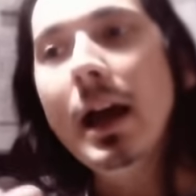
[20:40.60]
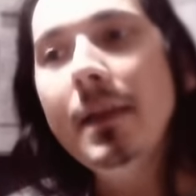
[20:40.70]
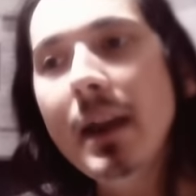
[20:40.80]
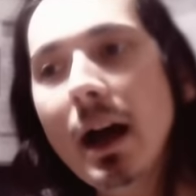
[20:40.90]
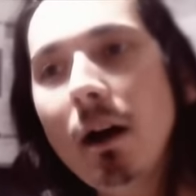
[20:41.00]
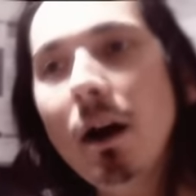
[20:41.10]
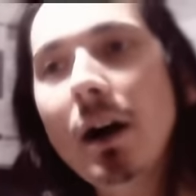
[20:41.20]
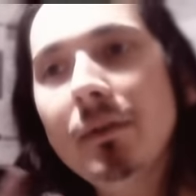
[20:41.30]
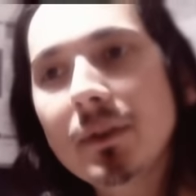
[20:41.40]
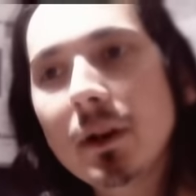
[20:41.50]
and now
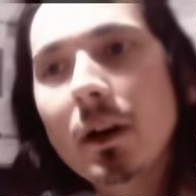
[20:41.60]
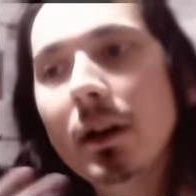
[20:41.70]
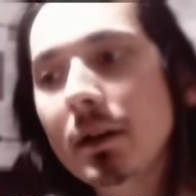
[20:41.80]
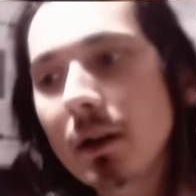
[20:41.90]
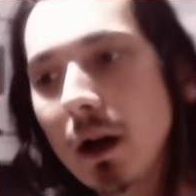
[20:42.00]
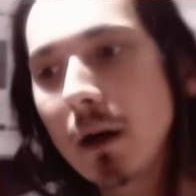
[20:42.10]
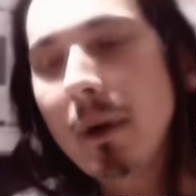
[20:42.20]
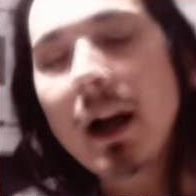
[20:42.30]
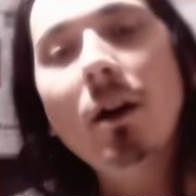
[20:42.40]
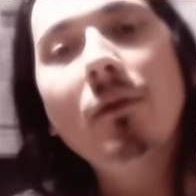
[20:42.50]
after the
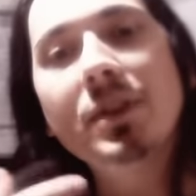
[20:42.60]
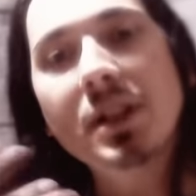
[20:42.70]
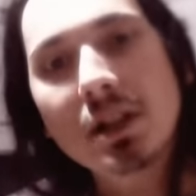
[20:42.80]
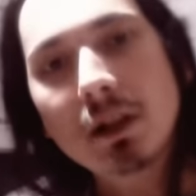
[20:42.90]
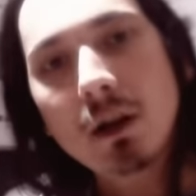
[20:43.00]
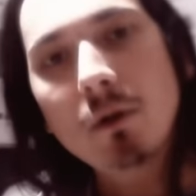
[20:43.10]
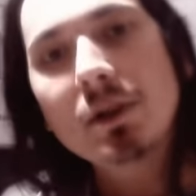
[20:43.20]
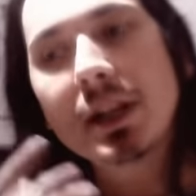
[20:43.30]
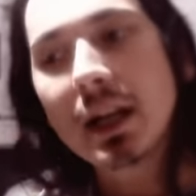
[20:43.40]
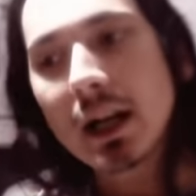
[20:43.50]
bank offices
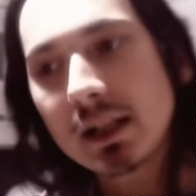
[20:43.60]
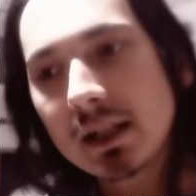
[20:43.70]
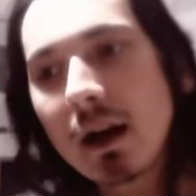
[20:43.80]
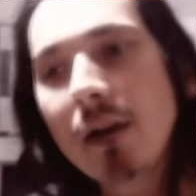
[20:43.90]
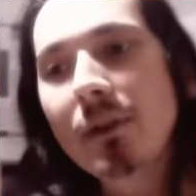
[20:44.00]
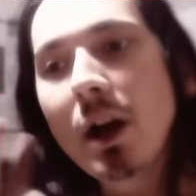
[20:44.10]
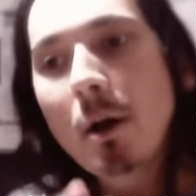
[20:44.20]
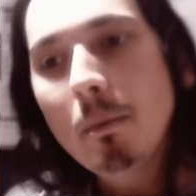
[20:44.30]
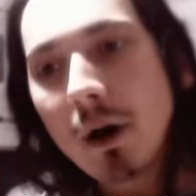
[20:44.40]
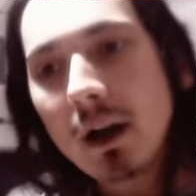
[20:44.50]
closing and stuff,
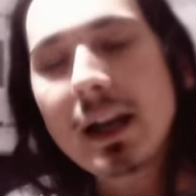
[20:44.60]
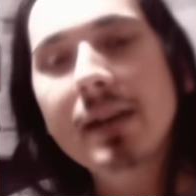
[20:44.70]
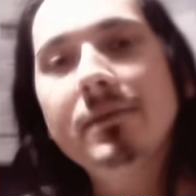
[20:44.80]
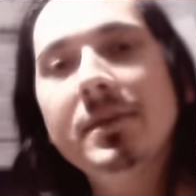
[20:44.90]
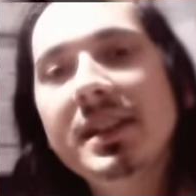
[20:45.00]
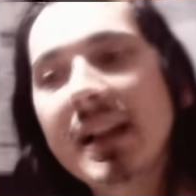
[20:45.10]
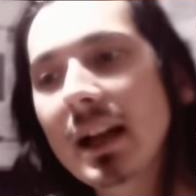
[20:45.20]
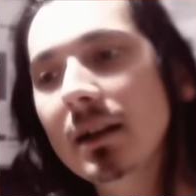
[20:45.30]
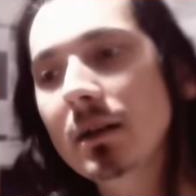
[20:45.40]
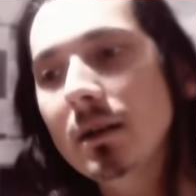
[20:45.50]
Malév
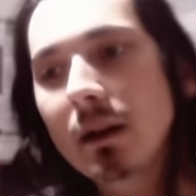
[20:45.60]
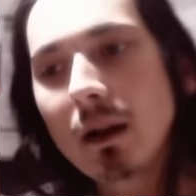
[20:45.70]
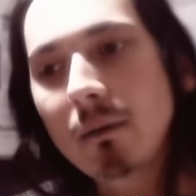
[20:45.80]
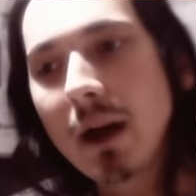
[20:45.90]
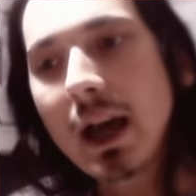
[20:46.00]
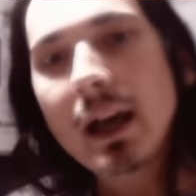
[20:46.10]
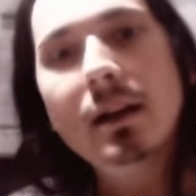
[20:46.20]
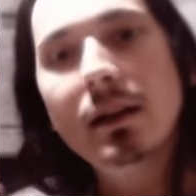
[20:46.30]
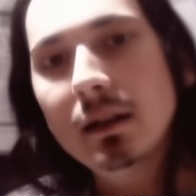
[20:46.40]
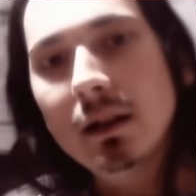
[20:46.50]
sent
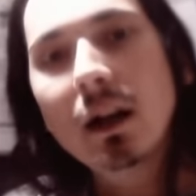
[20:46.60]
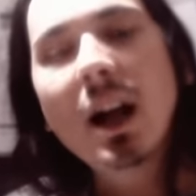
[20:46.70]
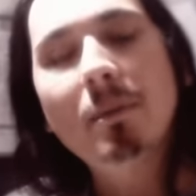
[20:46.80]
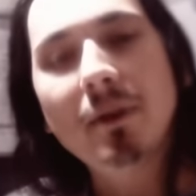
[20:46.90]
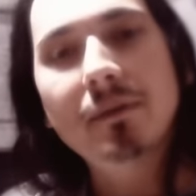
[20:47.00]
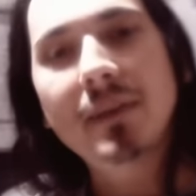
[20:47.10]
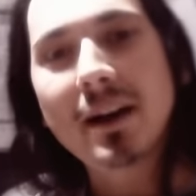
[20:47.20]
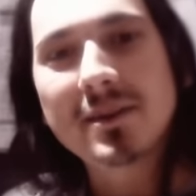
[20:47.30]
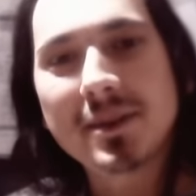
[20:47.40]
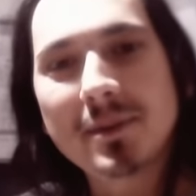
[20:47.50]
away a couple of
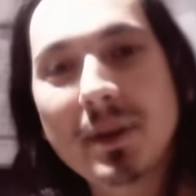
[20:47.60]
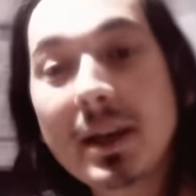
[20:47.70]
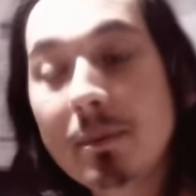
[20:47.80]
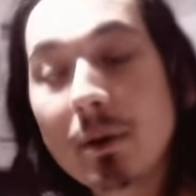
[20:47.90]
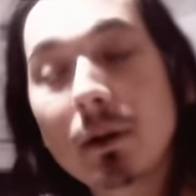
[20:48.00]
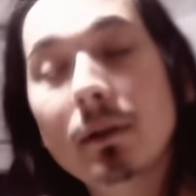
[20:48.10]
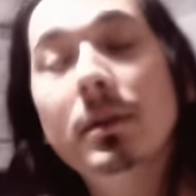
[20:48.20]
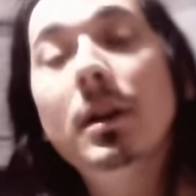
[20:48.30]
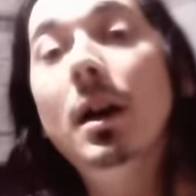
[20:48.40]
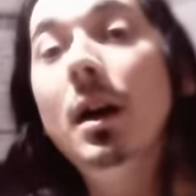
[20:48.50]
thousand people.
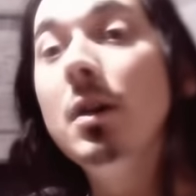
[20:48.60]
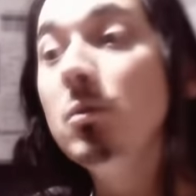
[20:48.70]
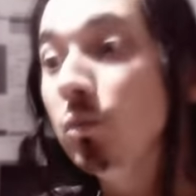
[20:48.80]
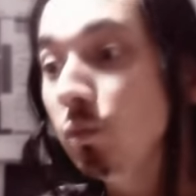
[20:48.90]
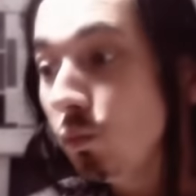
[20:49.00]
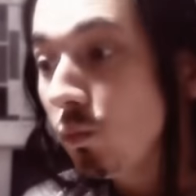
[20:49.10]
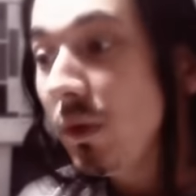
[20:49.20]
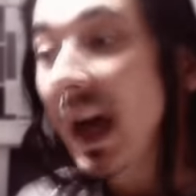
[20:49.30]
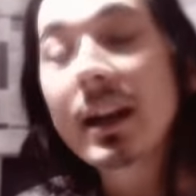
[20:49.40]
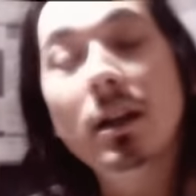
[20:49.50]

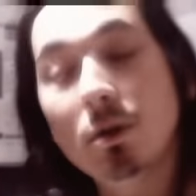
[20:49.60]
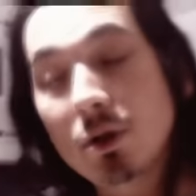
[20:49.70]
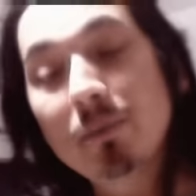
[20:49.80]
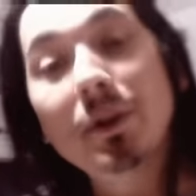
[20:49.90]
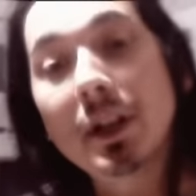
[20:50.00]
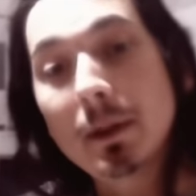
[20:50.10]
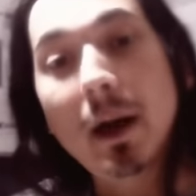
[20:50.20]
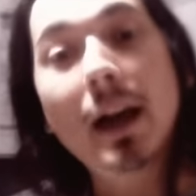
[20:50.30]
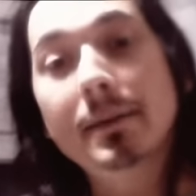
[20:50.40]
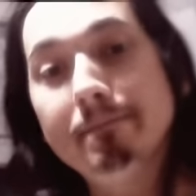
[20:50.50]
That looks pretty
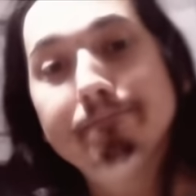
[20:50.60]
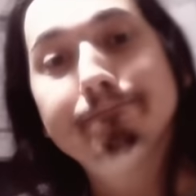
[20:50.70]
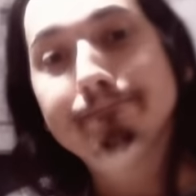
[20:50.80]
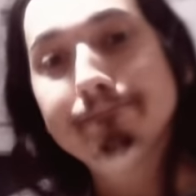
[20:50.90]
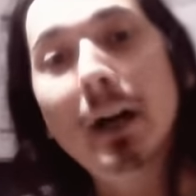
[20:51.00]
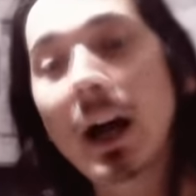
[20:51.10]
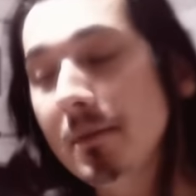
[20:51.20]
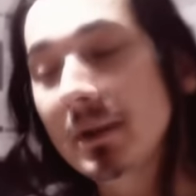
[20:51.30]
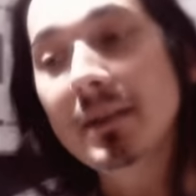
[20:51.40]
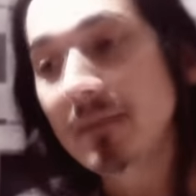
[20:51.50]
bad.
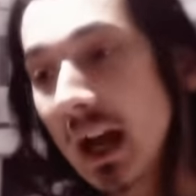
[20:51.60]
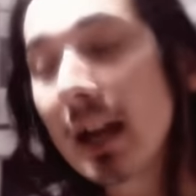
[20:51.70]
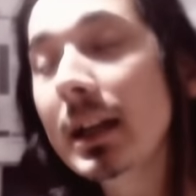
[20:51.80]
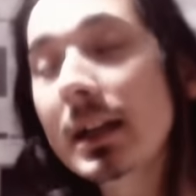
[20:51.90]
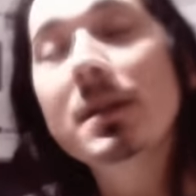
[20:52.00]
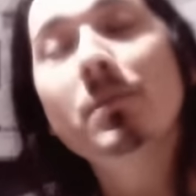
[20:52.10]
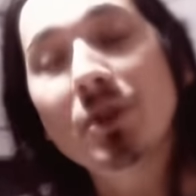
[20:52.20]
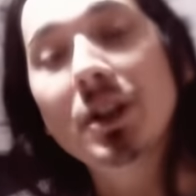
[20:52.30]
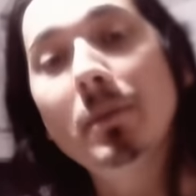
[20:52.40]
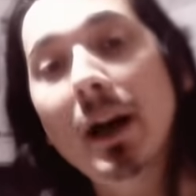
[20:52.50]
I believe that is
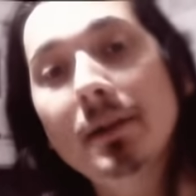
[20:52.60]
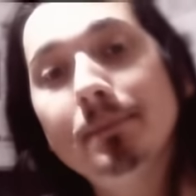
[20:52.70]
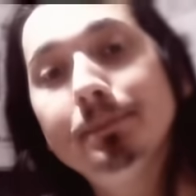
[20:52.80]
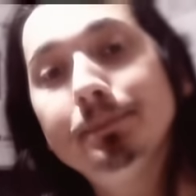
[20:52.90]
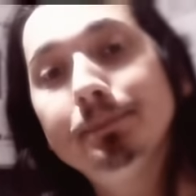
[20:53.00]
pretty bad.